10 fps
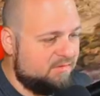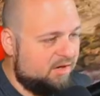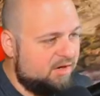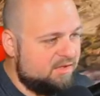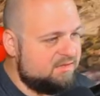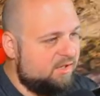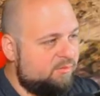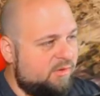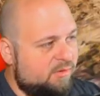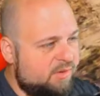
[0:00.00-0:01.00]
All right, let's help
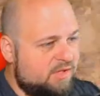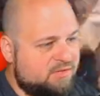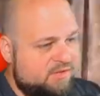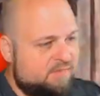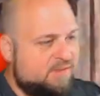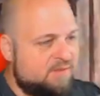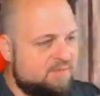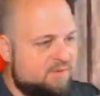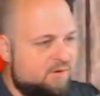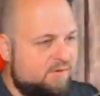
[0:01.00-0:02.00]
him out. We got to try to find
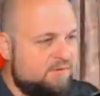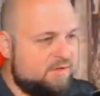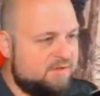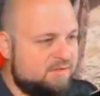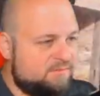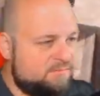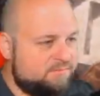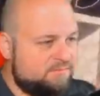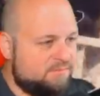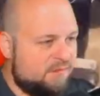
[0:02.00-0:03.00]
some crayfish.
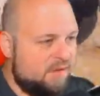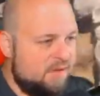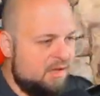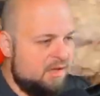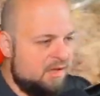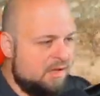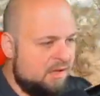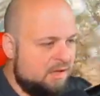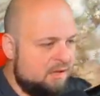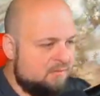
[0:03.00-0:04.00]

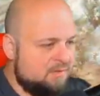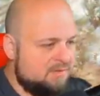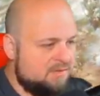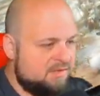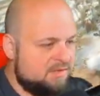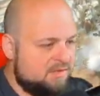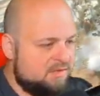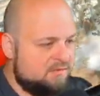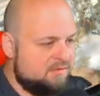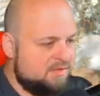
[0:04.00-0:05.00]
And what is this?
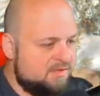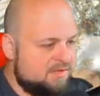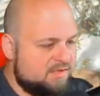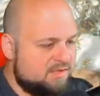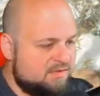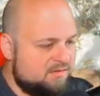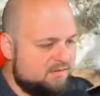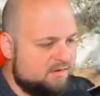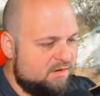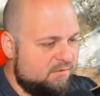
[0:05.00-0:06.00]
What is this?
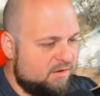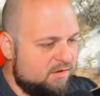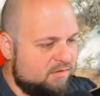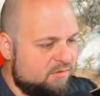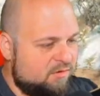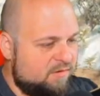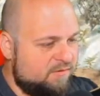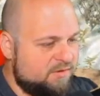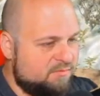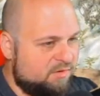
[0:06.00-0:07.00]
Here we go.
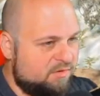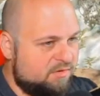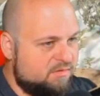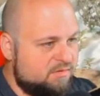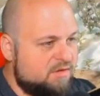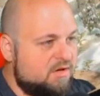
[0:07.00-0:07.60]
Crayfish burrow.